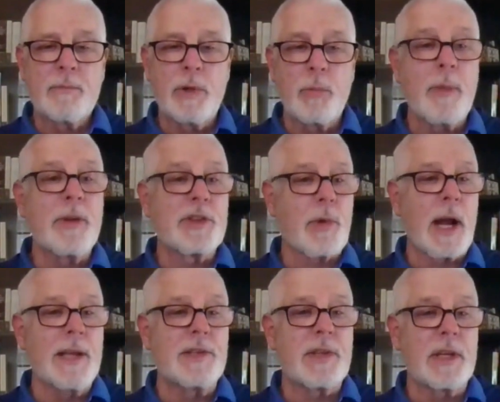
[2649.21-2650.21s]
with women's
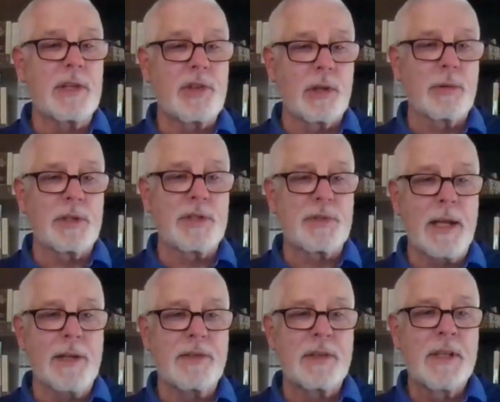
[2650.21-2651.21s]
rights and children's
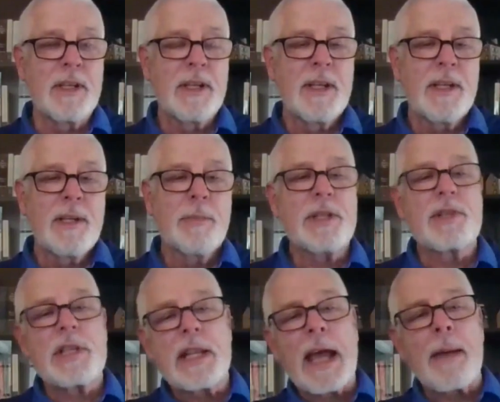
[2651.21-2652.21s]
rights. But
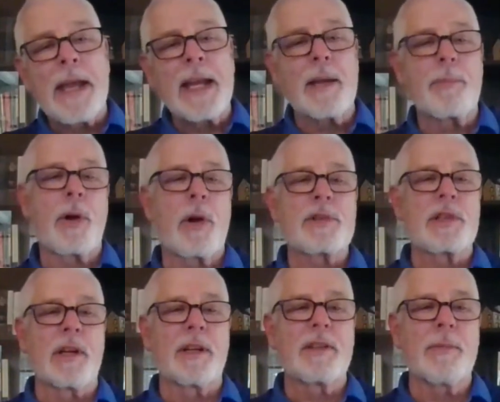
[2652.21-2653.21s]
you see, that made it
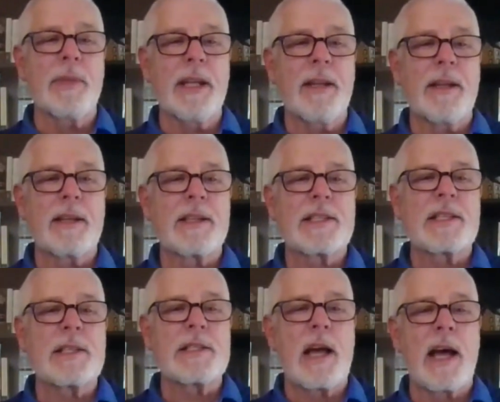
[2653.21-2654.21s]
personal to me, that
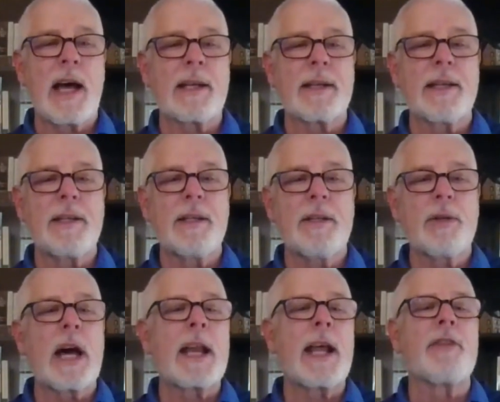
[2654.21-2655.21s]
this is not,
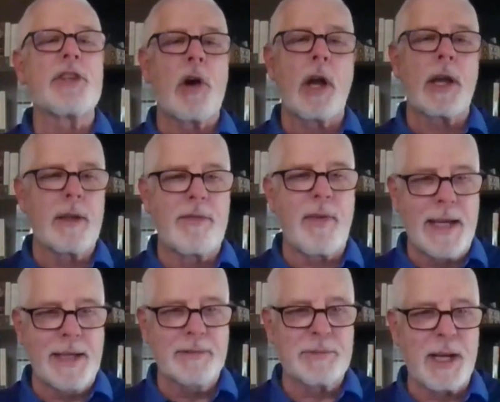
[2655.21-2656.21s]
you got to have a dog in the
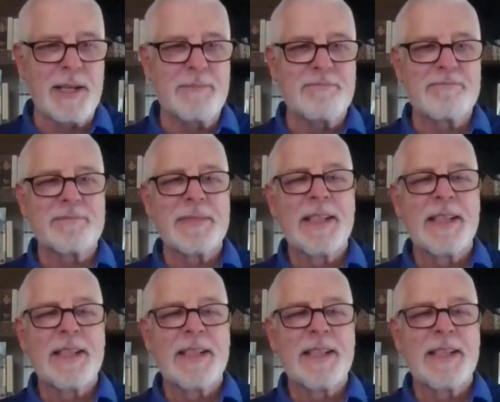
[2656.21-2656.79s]
fight, right?